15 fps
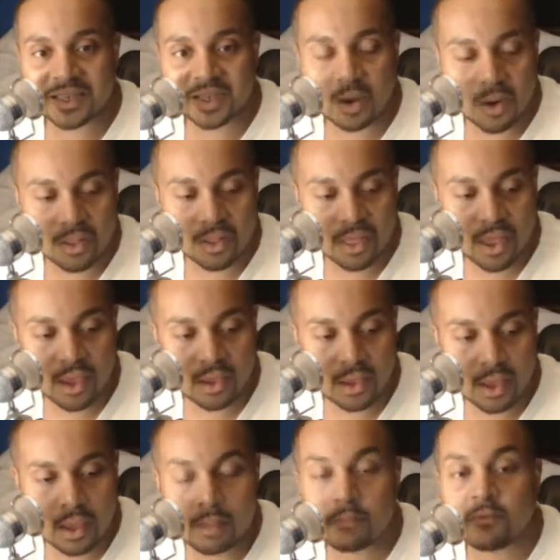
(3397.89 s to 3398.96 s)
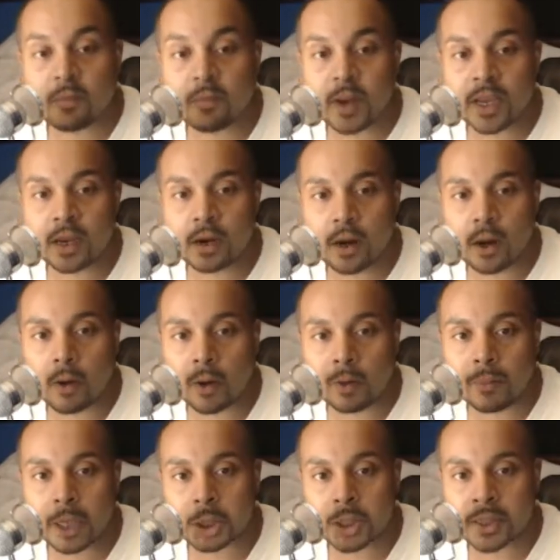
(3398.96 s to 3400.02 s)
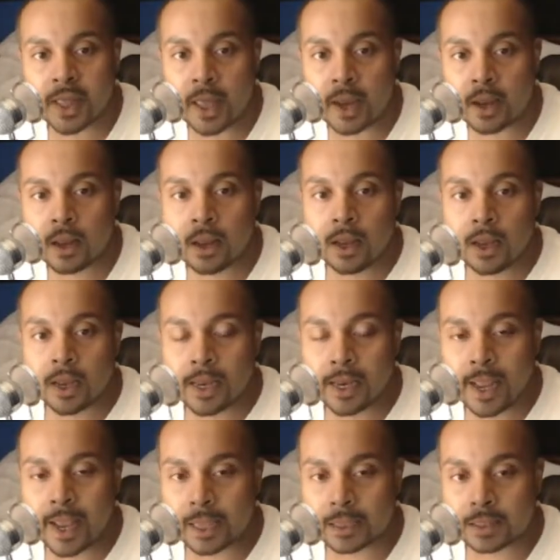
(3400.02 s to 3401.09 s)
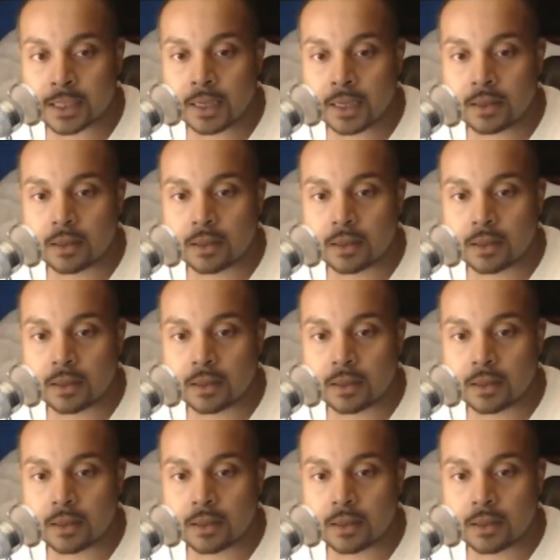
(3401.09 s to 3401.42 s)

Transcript: So I want to thank him for being here. And I want to mention that he has hit.